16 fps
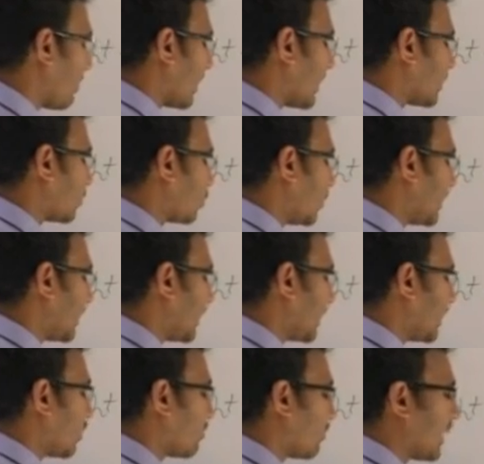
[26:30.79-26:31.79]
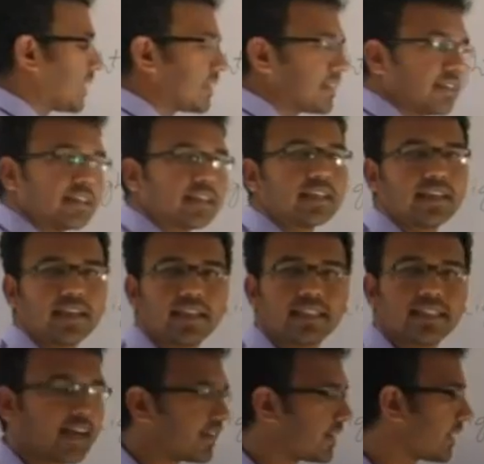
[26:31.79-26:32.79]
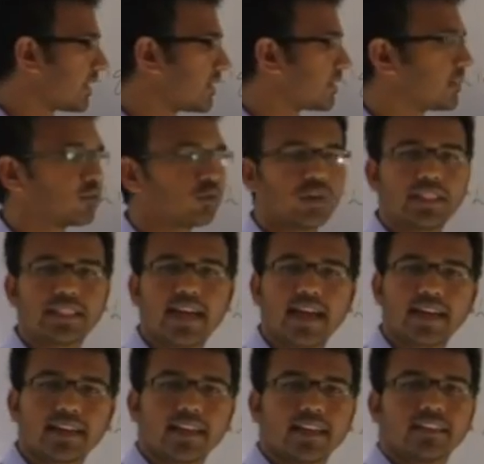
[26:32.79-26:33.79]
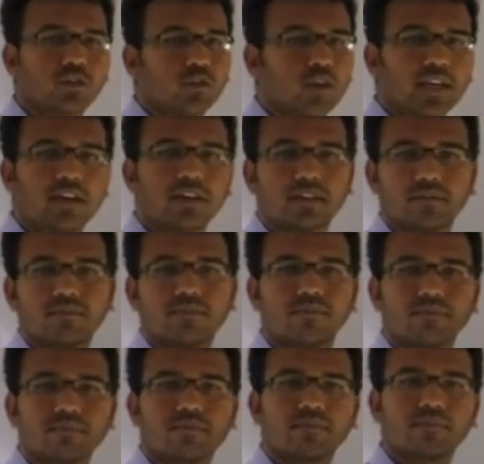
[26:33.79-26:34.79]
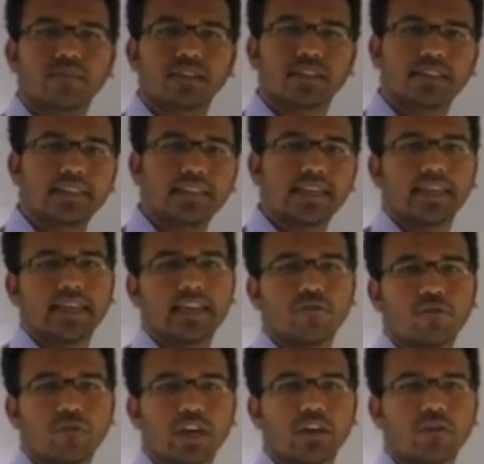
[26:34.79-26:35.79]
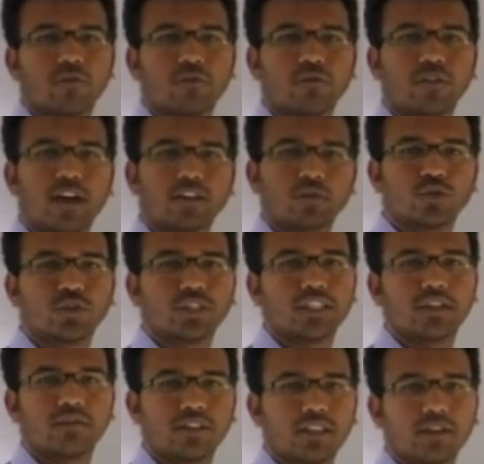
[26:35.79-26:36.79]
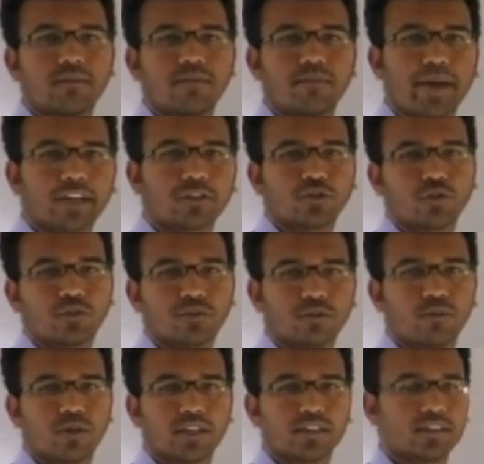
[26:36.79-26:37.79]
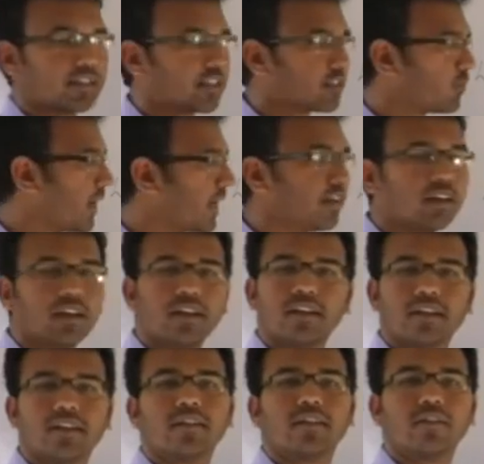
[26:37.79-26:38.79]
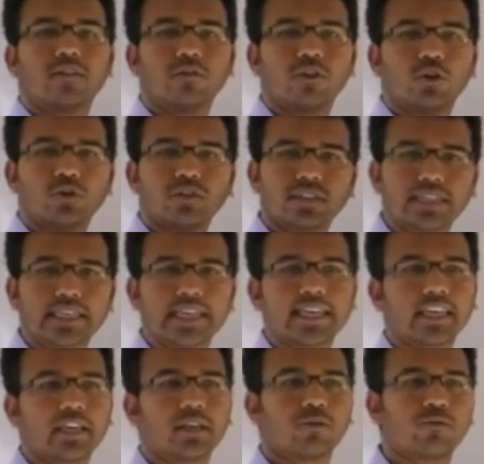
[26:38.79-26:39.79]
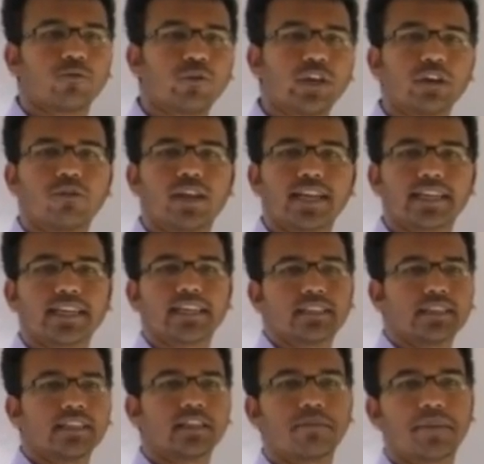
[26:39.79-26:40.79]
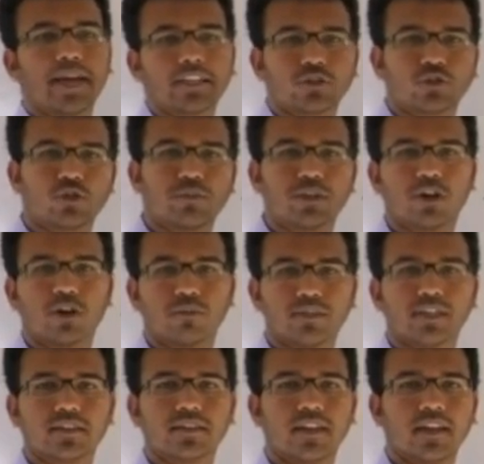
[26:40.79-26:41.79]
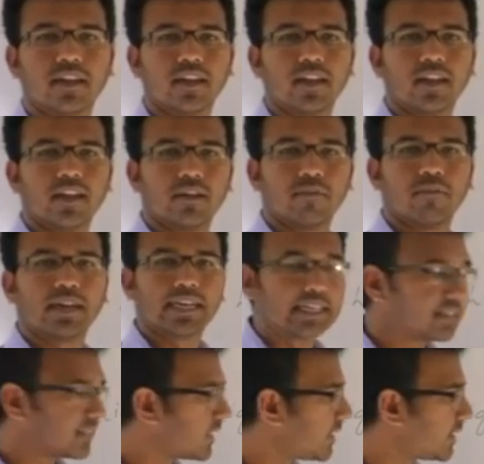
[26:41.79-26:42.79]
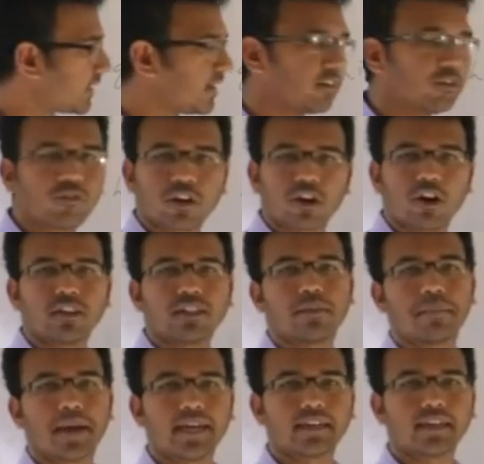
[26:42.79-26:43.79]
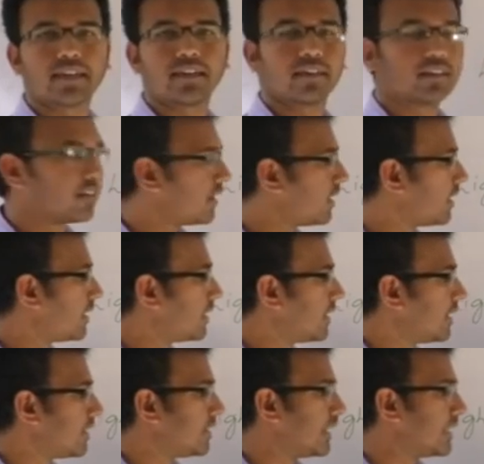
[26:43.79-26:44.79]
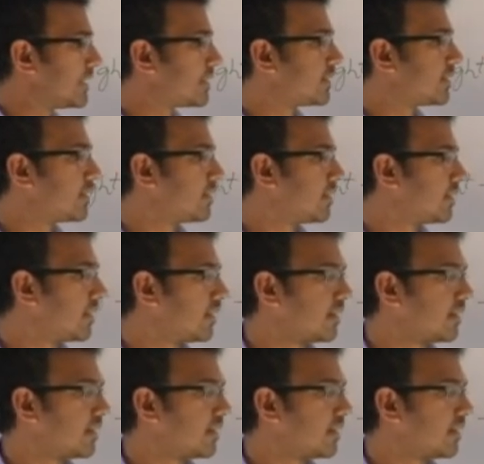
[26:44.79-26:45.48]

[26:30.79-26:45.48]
minus 20 or minus 30, in that range. So in that range, you cannot see a wave associated with the macroscopic bodies. That's why we don't see any wave-like nature in the macroscopic objects. But in general, for all the matter, this